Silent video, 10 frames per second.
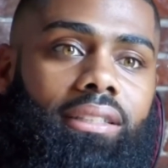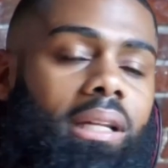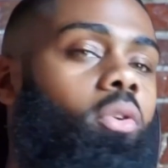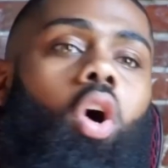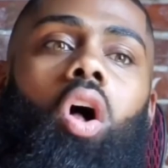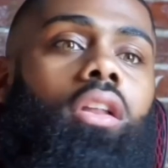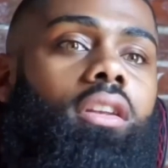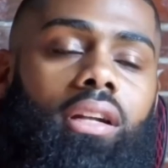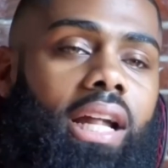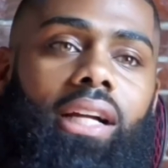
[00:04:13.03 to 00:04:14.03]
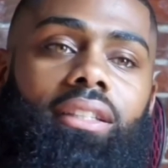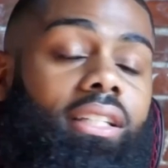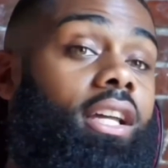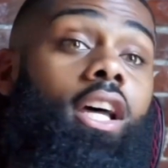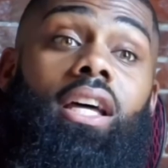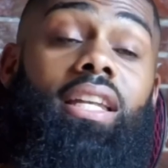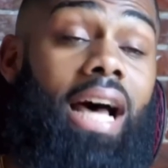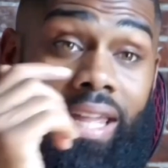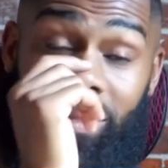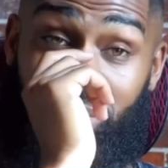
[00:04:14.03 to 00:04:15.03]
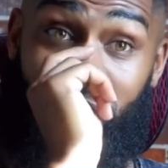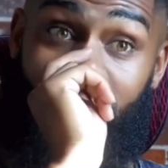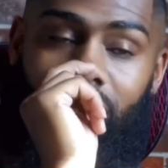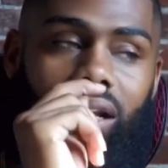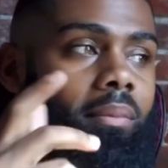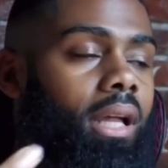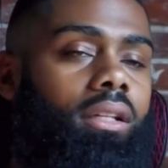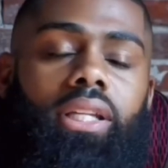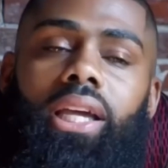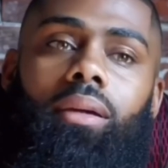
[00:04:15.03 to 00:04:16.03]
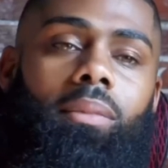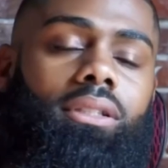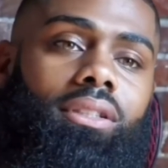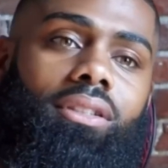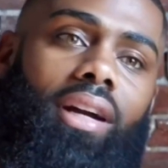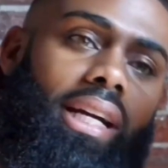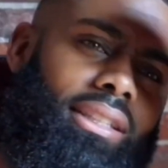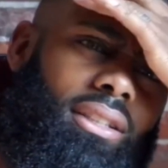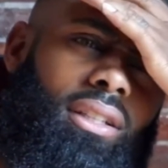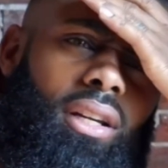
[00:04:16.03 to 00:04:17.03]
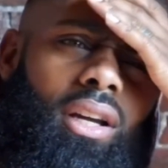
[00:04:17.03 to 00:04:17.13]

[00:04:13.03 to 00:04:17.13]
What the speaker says: I'm calling her and everything, not hit me back, and I'm like, damn, this is crazy.